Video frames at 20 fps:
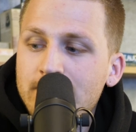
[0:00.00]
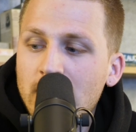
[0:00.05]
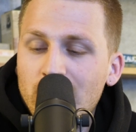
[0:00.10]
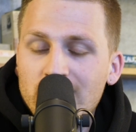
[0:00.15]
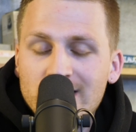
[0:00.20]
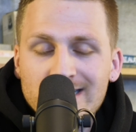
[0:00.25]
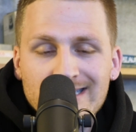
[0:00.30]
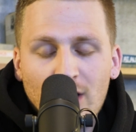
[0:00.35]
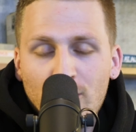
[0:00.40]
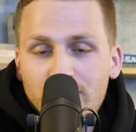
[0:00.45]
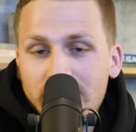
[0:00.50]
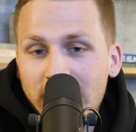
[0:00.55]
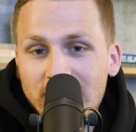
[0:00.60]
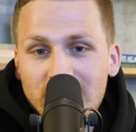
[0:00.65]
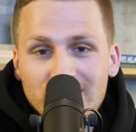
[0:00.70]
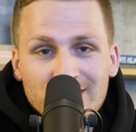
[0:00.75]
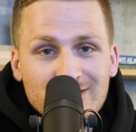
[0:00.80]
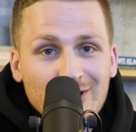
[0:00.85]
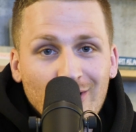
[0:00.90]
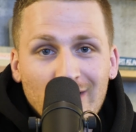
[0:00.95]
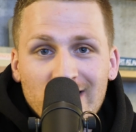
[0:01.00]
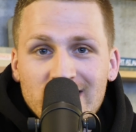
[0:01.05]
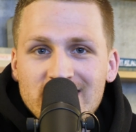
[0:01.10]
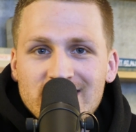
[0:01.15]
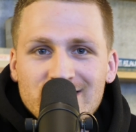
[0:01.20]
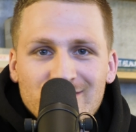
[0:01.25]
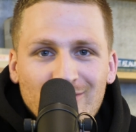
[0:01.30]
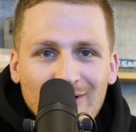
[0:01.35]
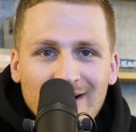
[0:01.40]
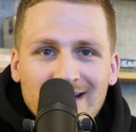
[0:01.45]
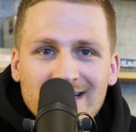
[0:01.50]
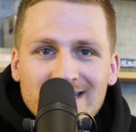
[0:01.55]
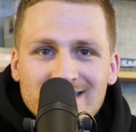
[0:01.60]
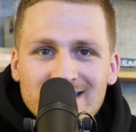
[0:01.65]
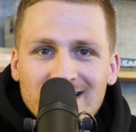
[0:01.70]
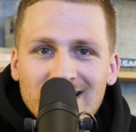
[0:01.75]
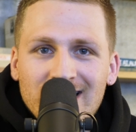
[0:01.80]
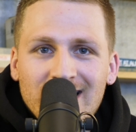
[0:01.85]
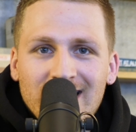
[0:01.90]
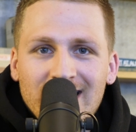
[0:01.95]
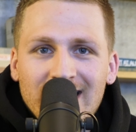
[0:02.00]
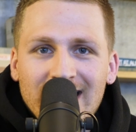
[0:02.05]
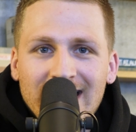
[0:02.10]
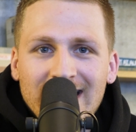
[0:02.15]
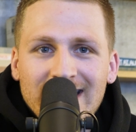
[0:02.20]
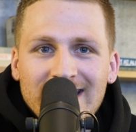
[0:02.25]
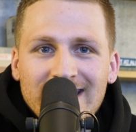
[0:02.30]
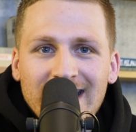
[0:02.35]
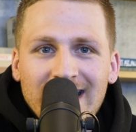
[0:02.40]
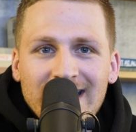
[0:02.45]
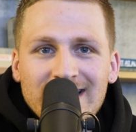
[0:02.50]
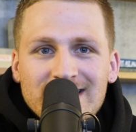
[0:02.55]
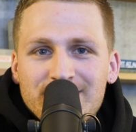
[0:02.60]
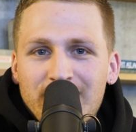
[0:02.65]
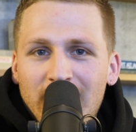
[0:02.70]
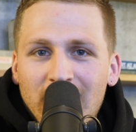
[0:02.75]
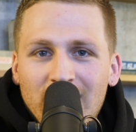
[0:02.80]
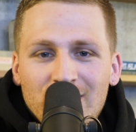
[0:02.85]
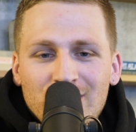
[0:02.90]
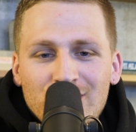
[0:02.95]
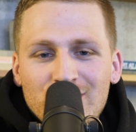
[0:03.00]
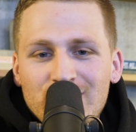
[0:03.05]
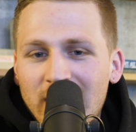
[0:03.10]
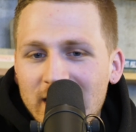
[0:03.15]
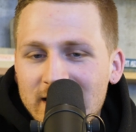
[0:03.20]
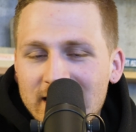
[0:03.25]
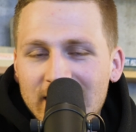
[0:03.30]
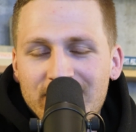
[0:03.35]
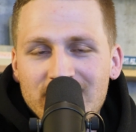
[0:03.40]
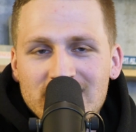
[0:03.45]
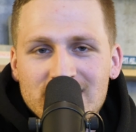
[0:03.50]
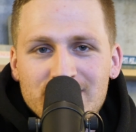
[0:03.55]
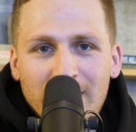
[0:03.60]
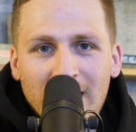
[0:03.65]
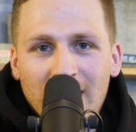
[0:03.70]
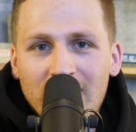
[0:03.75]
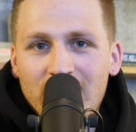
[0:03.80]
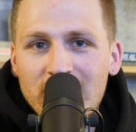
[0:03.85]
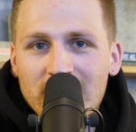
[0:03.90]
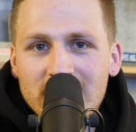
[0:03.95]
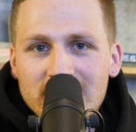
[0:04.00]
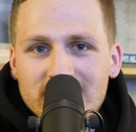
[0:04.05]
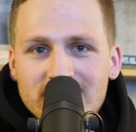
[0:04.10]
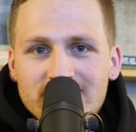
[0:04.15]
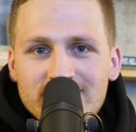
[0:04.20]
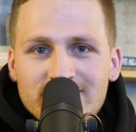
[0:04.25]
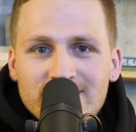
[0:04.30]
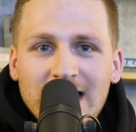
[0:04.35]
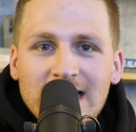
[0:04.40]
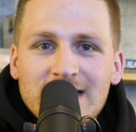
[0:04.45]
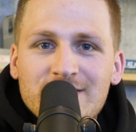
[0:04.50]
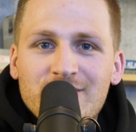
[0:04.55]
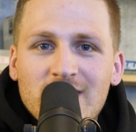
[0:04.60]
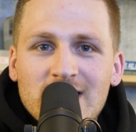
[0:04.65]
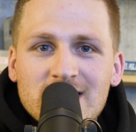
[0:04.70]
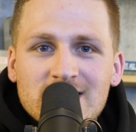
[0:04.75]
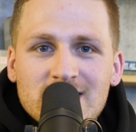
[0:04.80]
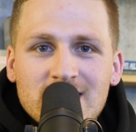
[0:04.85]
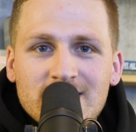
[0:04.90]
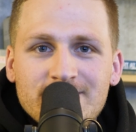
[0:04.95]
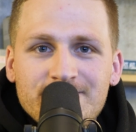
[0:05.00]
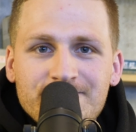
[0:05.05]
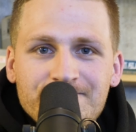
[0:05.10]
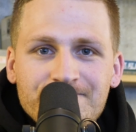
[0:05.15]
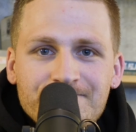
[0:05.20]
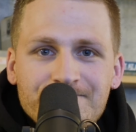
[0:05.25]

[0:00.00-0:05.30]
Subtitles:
we just hope that you enjoy these stories and they inspire you like they've inspired us. Thanks for listening.